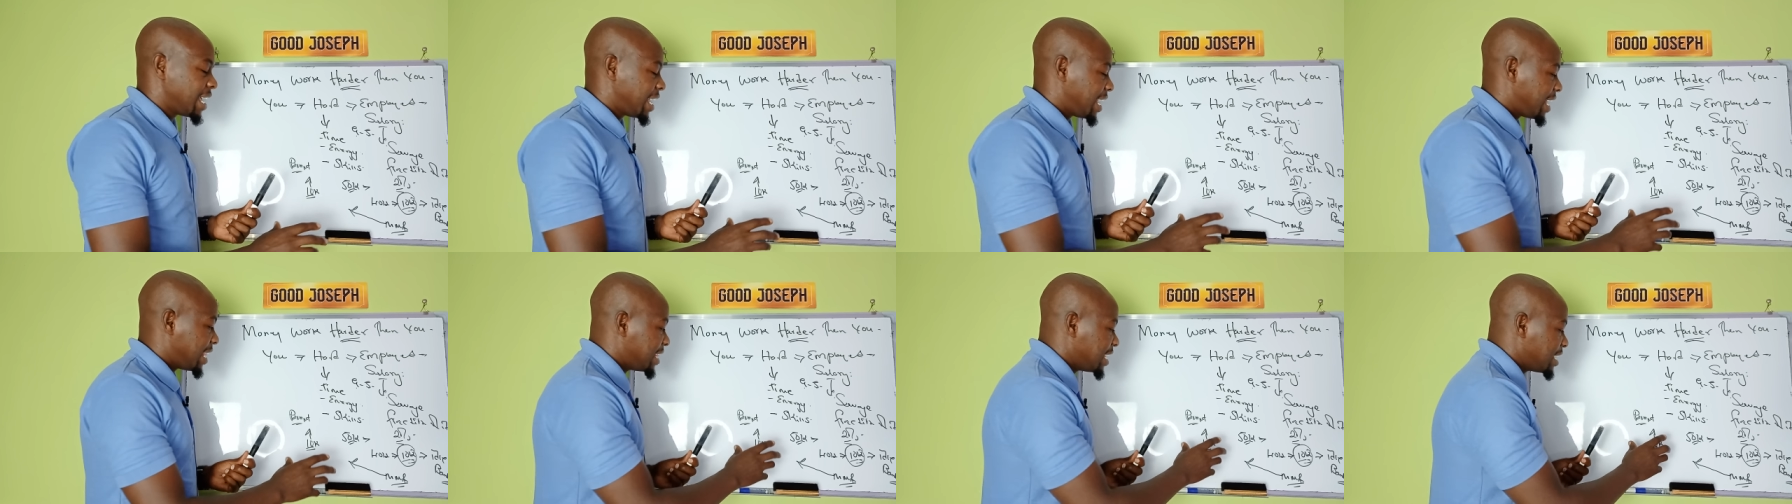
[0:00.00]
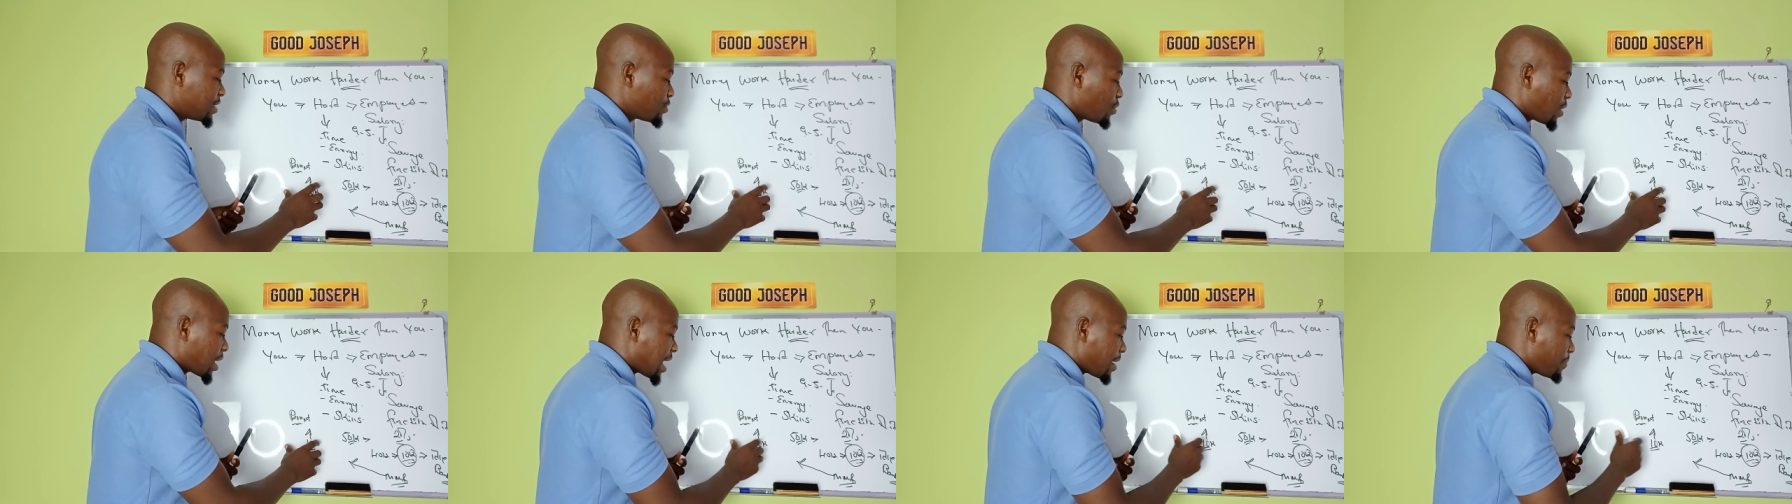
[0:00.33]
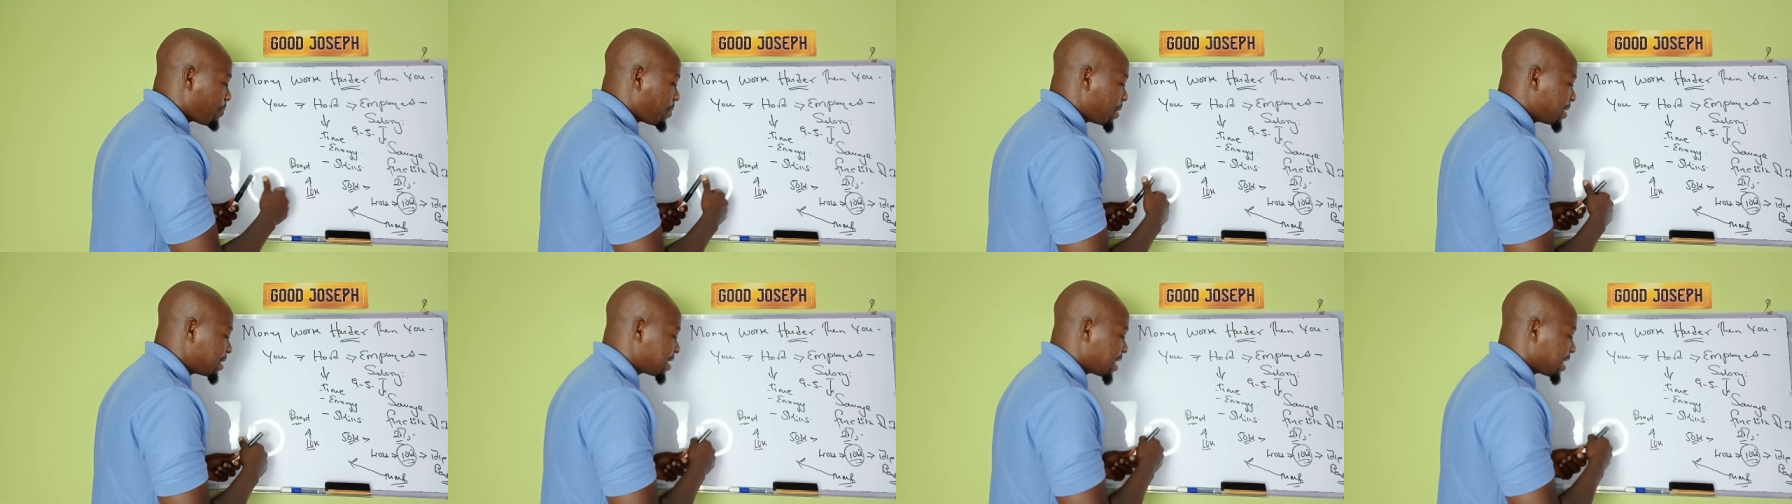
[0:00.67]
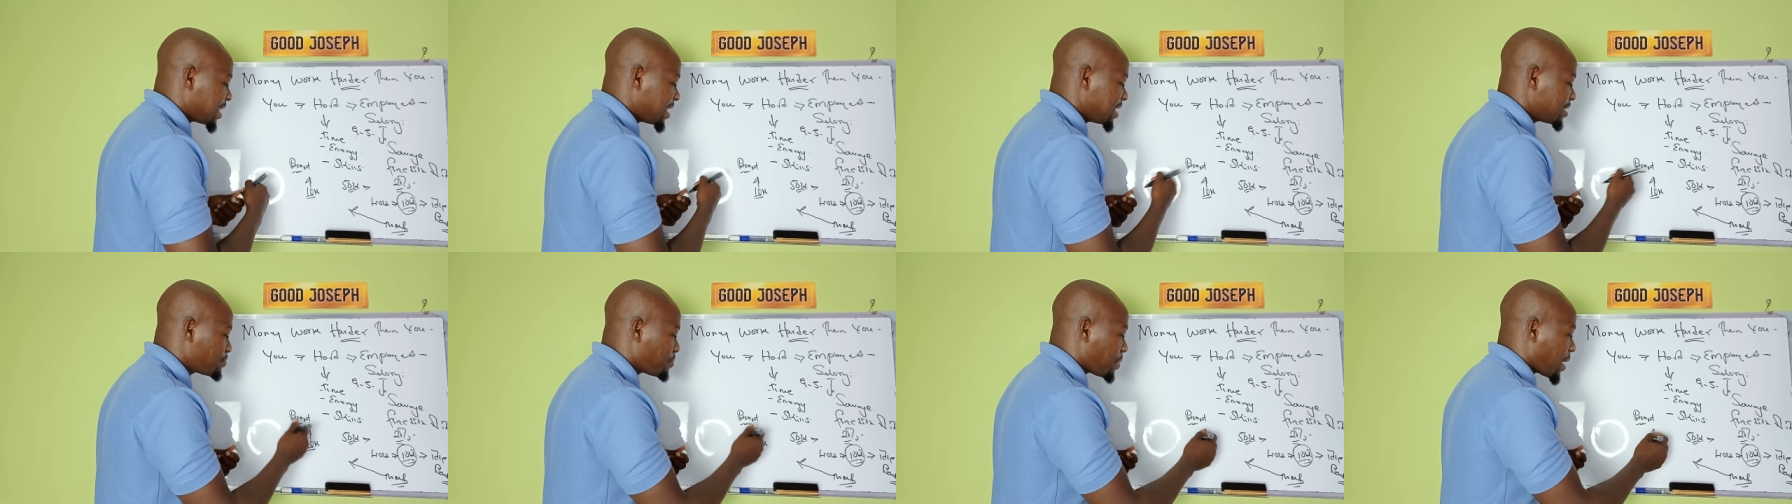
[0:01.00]
And then what happens?
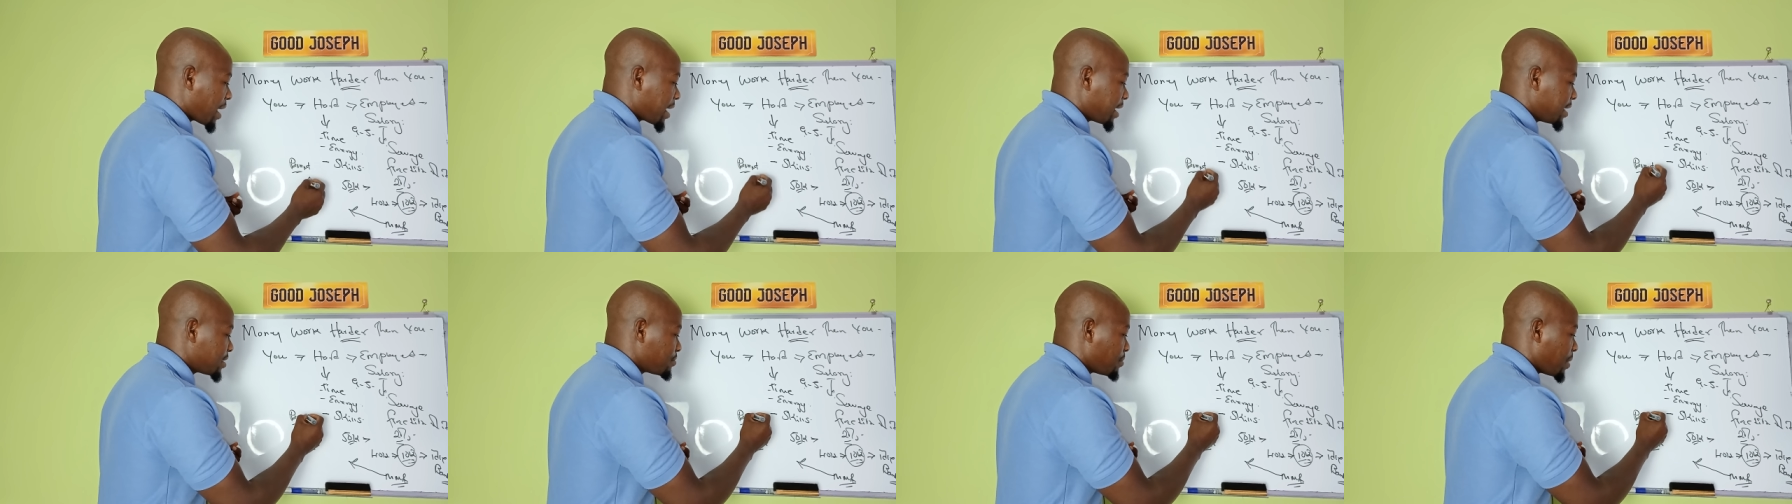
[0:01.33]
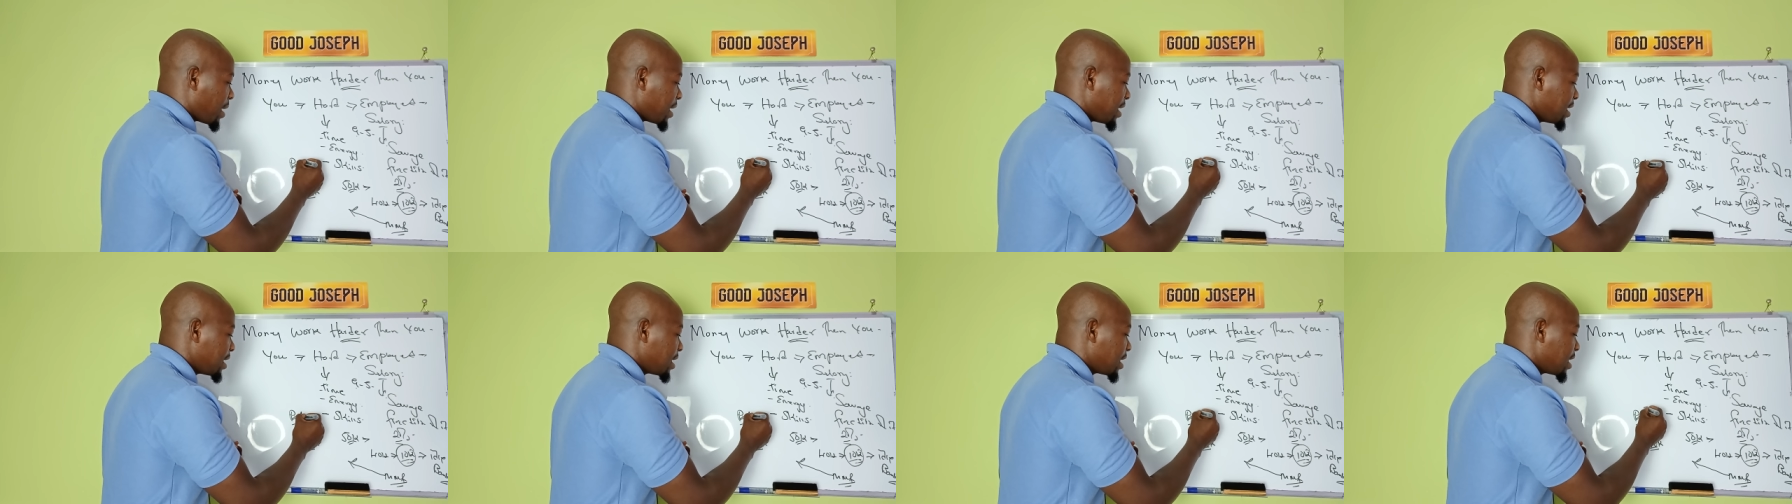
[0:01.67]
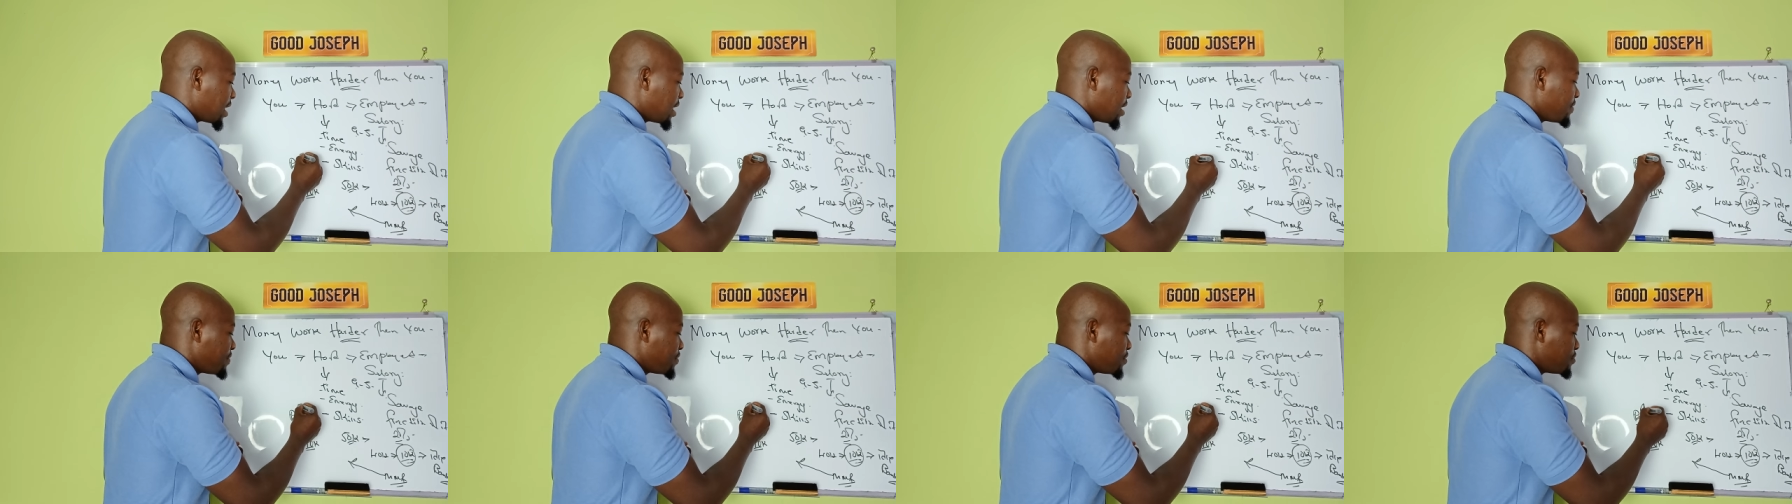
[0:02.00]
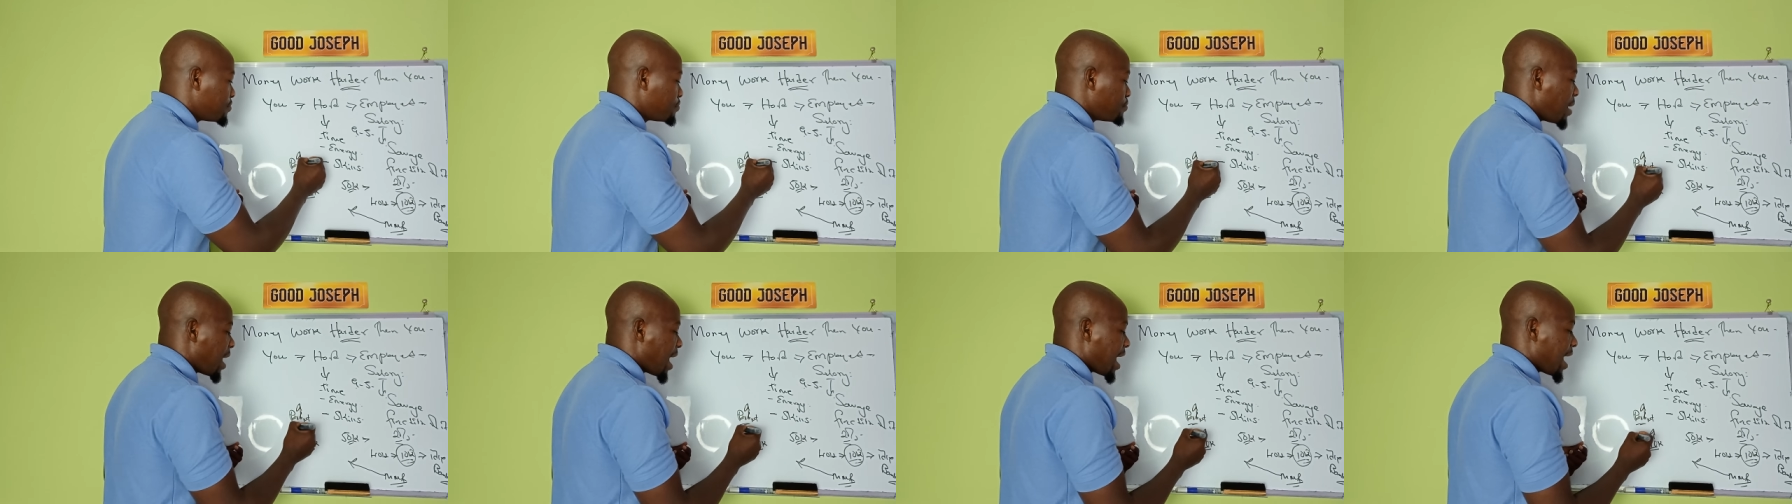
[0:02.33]
This parent money gives
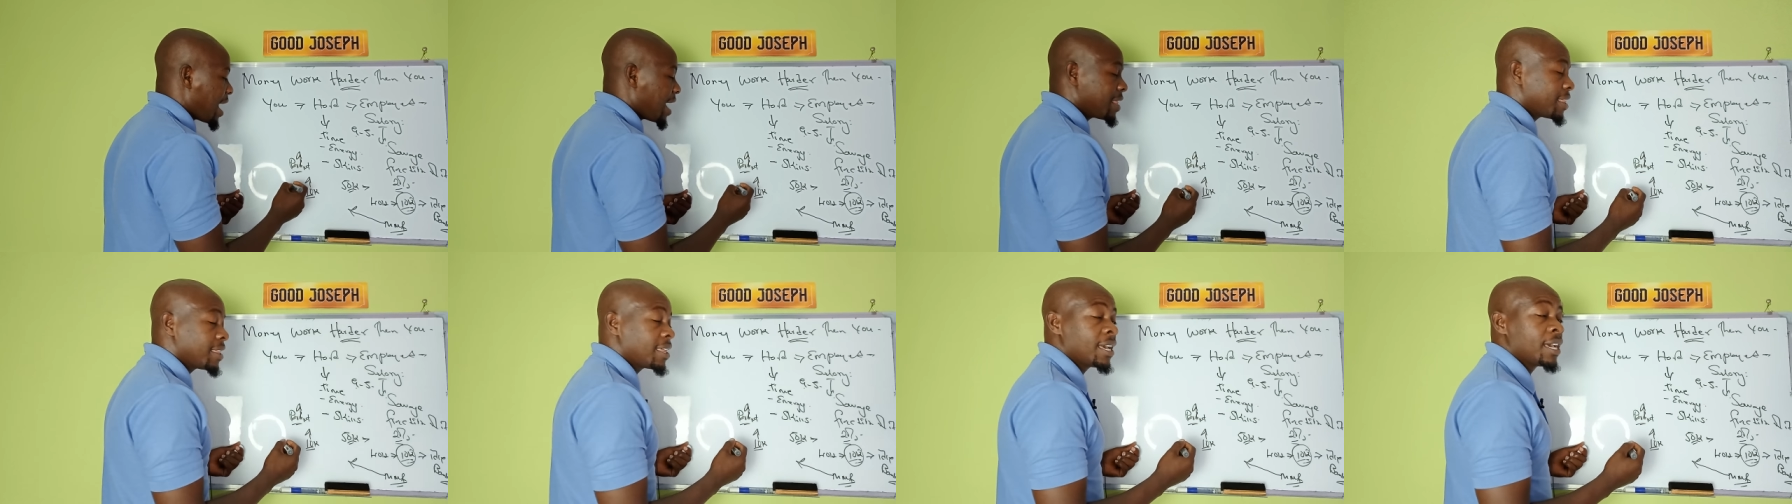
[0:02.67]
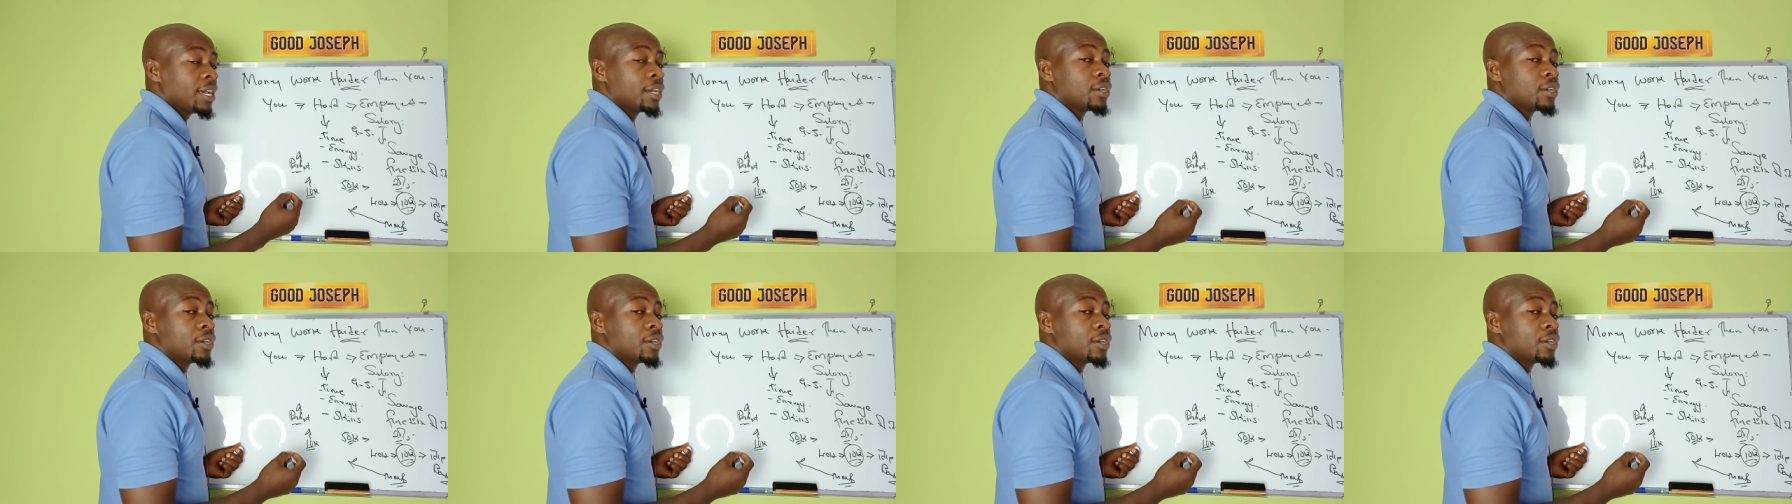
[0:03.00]
birth